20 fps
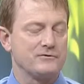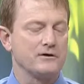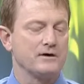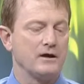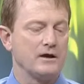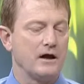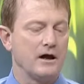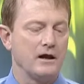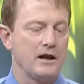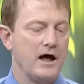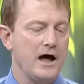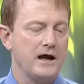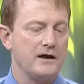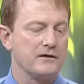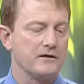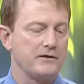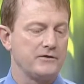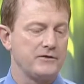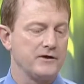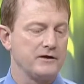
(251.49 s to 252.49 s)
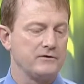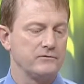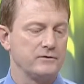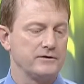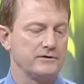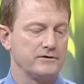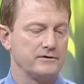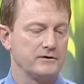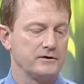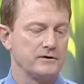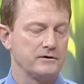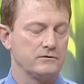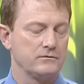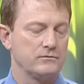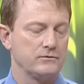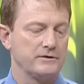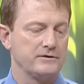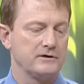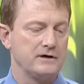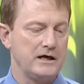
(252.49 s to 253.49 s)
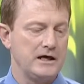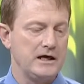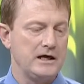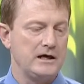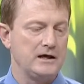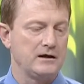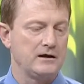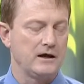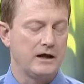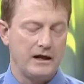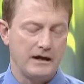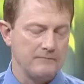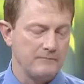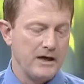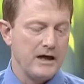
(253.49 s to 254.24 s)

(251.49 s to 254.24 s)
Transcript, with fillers: after it. A lot of the thing with, uh, with E,